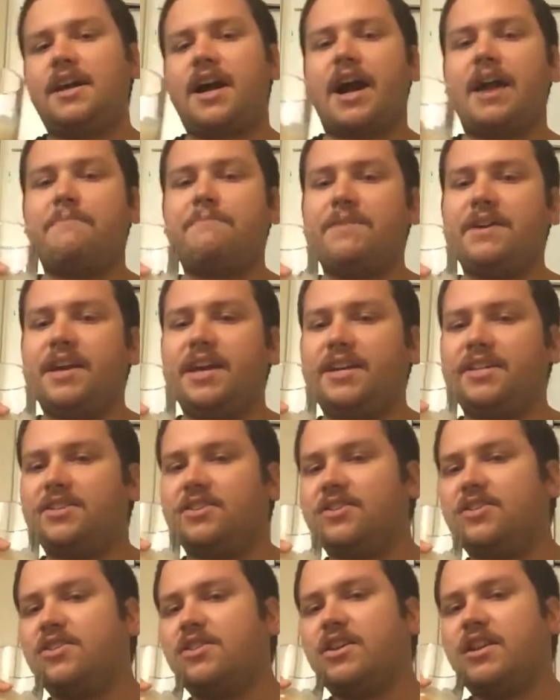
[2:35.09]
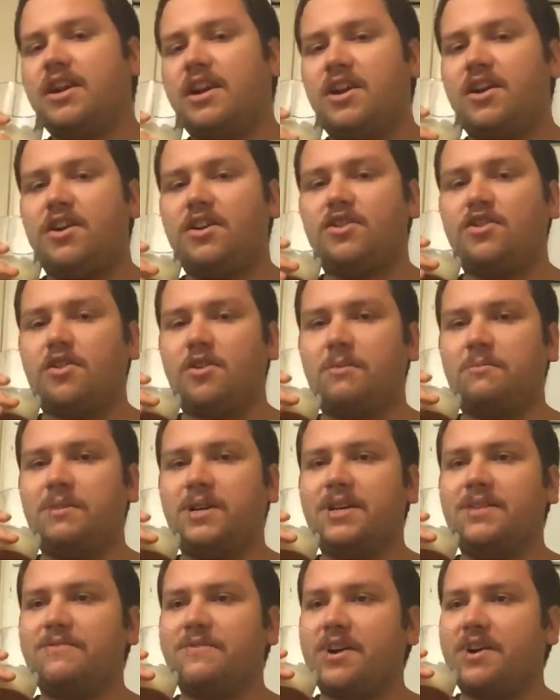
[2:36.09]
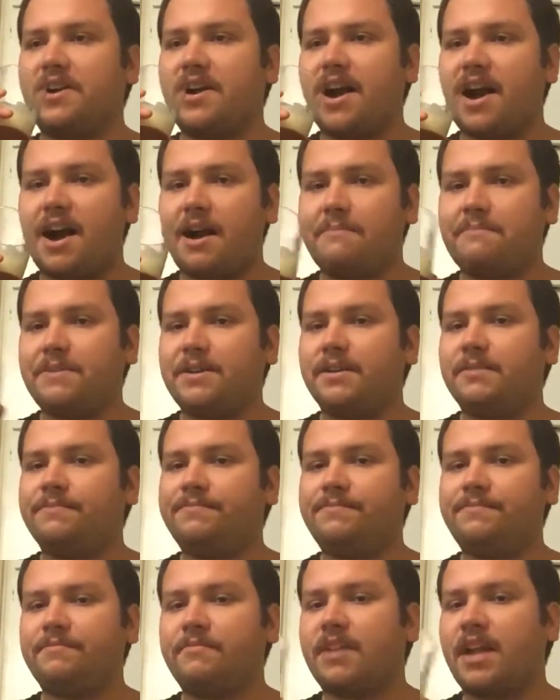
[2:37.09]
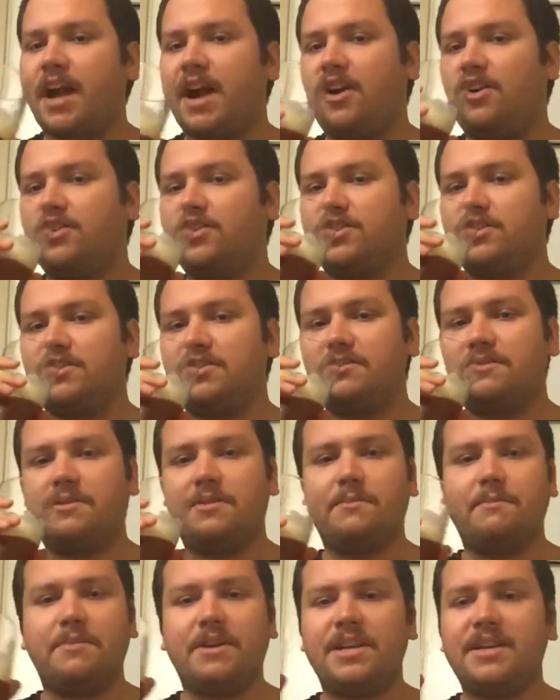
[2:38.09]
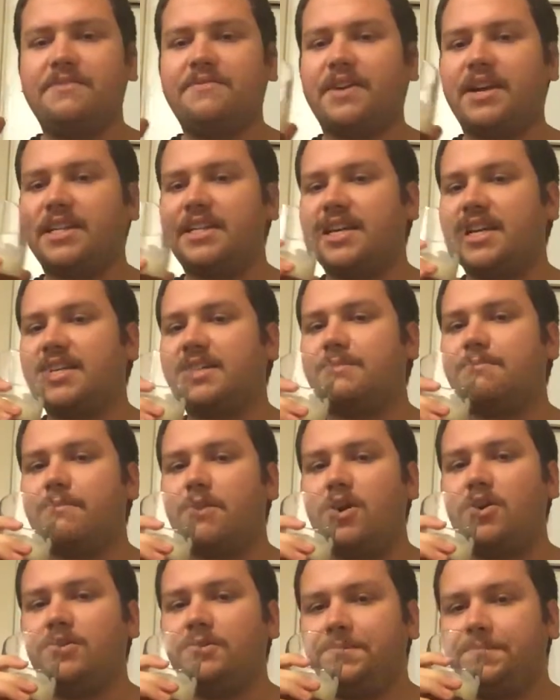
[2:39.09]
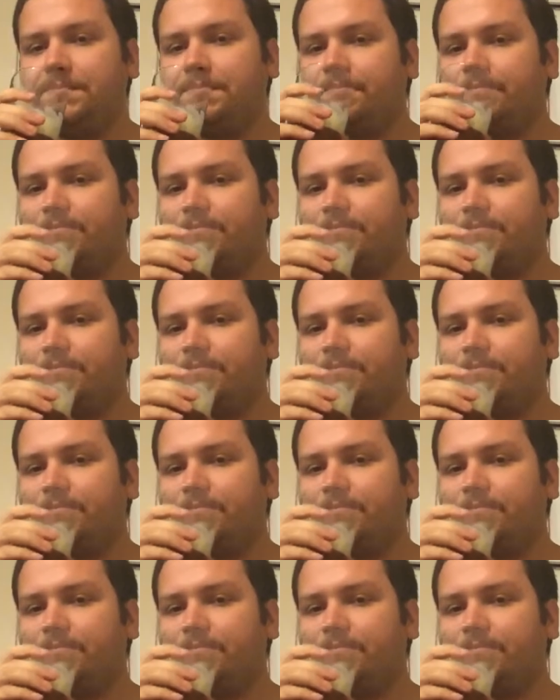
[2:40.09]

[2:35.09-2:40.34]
IPAs are normally very hoppy. I also believe I taste malt.